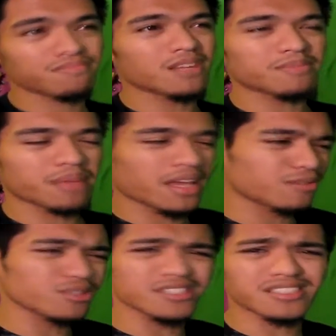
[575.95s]
That
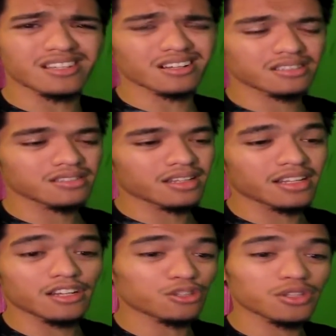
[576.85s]
pain really sucked. And
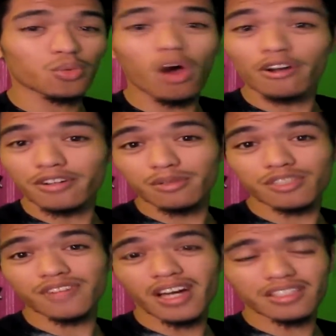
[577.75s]
then I drank the water and it
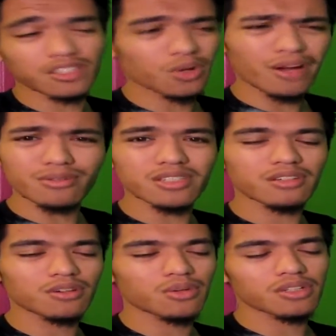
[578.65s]
was fine. So I really
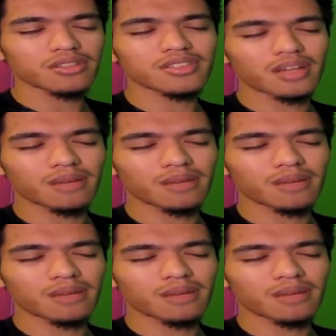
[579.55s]
don't know what it is.